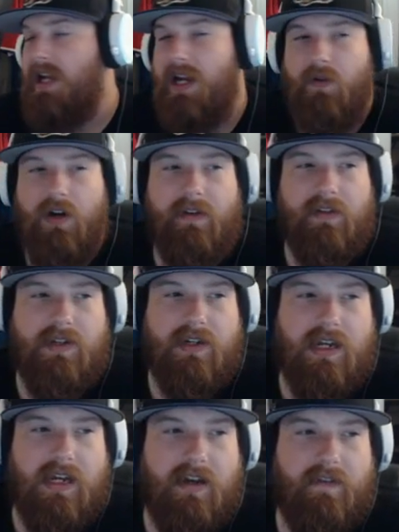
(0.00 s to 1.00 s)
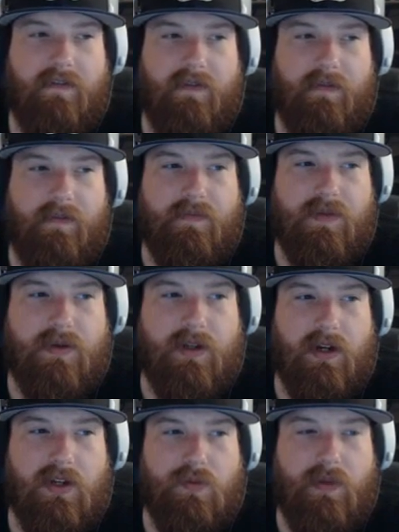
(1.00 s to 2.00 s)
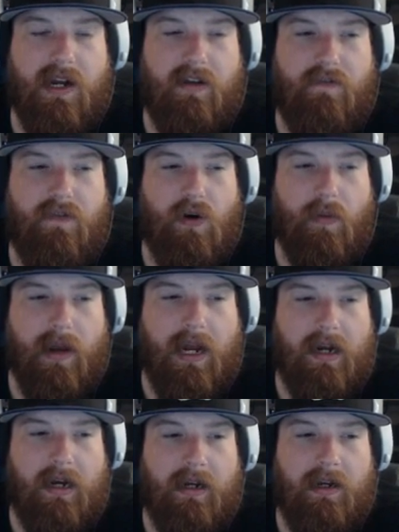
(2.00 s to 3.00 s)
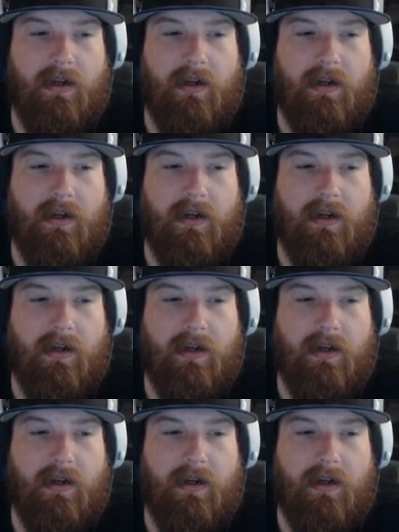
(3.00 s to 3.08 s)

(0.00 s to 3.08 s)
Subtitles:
and we'll have to see if, you know, spending 4 mana